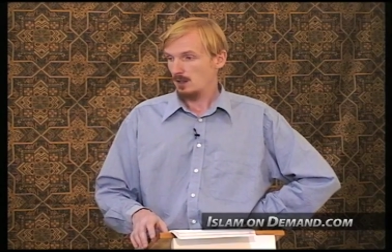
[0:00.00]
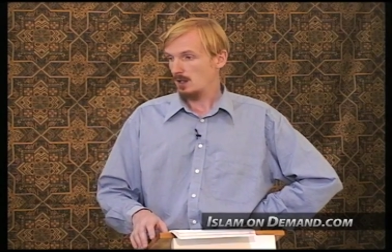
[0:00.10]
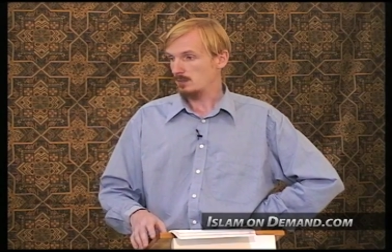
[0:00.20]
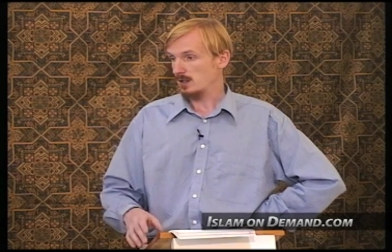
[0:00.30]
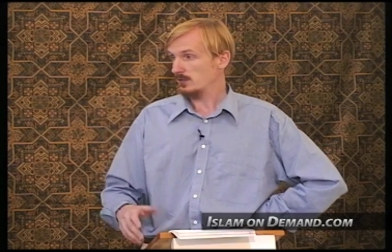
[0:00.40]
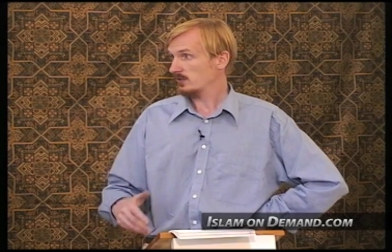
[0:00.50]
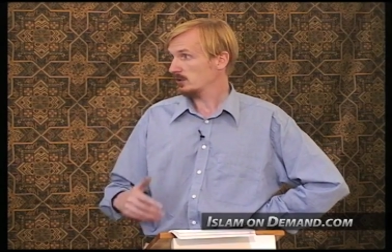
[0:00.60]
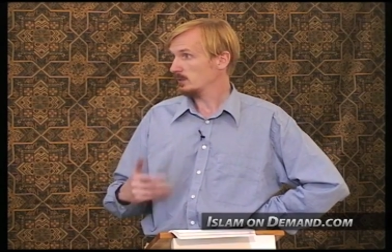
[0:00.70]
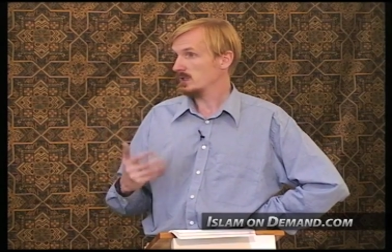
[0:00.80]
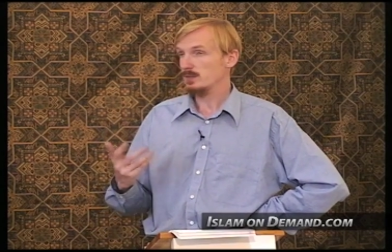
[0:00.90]
Um, and the
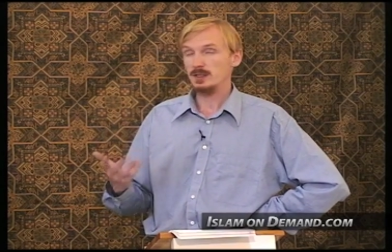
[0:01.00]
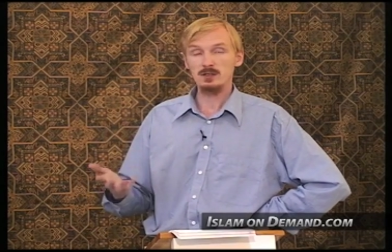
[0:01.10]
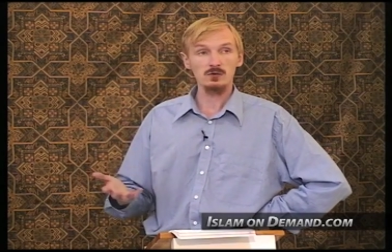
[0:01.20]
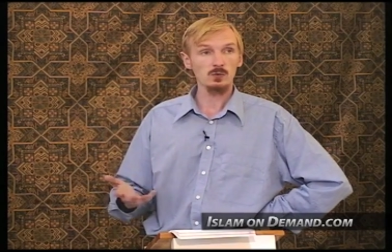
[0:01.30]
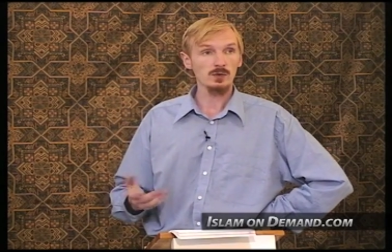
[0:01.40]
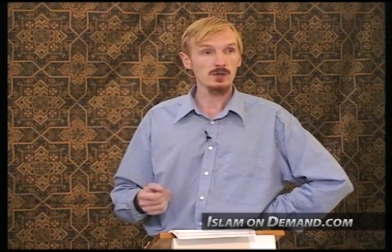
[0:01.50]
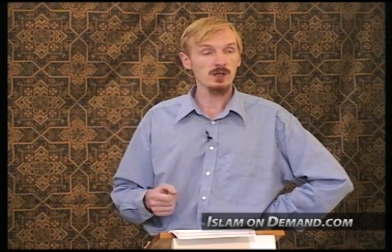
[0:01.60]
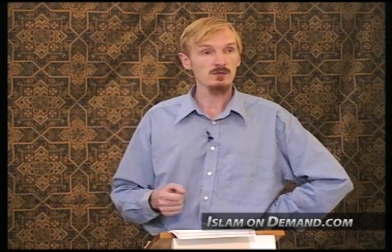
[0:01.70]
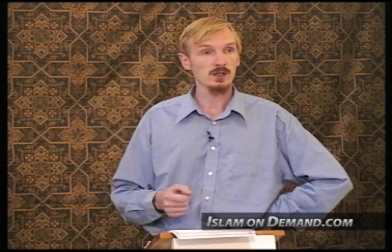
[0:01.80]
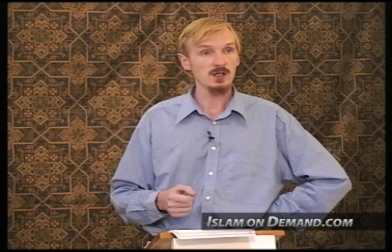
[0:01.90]
ceremony begins with the
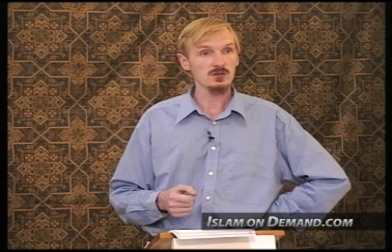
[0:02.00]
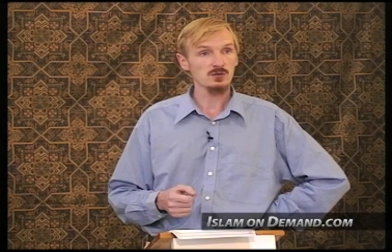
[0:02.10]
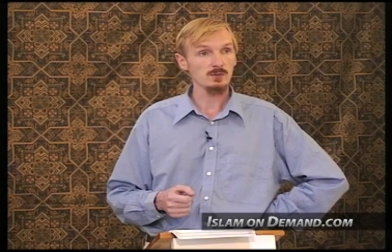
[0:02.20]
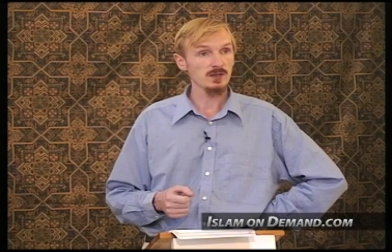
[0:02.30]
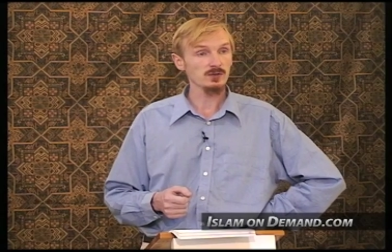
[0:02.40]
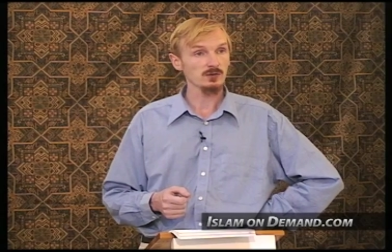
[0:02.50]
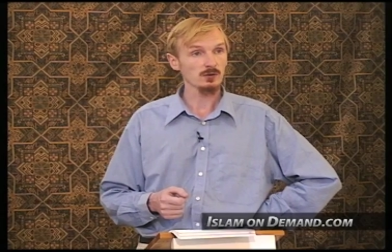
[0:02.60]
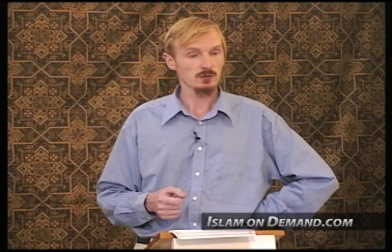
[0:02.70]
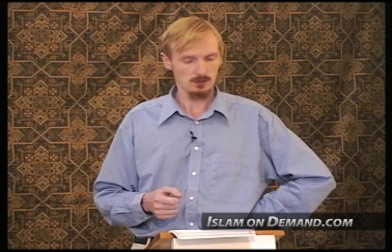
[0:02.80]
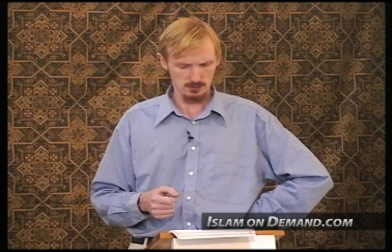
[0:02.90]
invocation of blessings
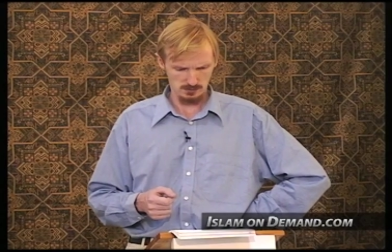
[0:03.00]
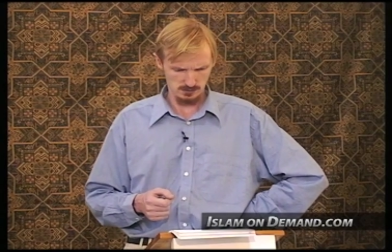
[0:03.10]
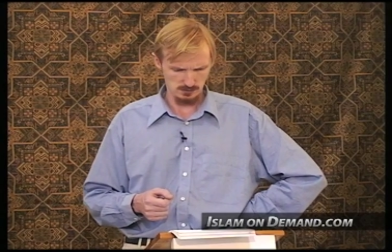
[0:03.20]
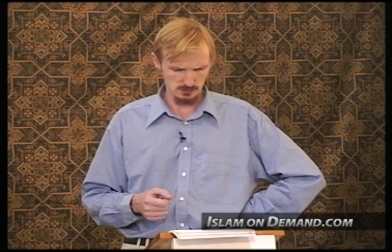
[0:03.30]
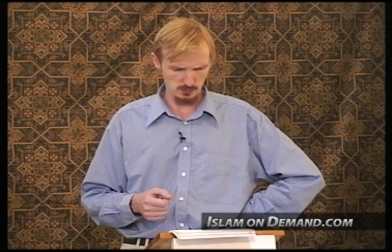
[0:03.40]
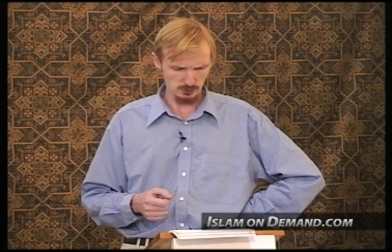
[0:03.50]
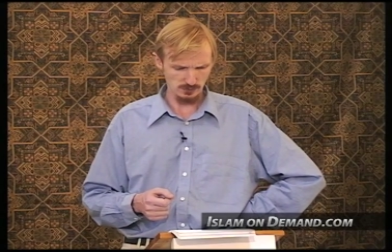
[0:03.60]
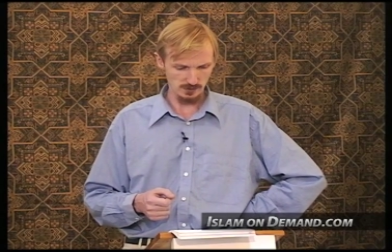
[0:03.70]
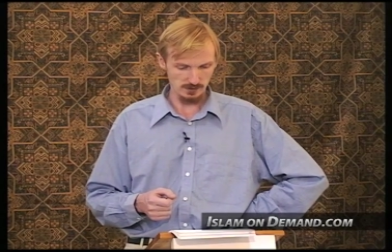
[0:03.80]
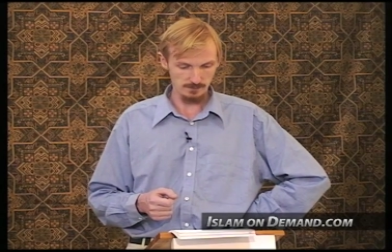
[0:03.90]
on, on the, the
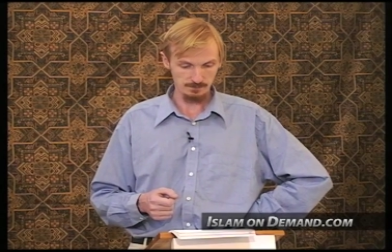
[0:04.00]
prophet.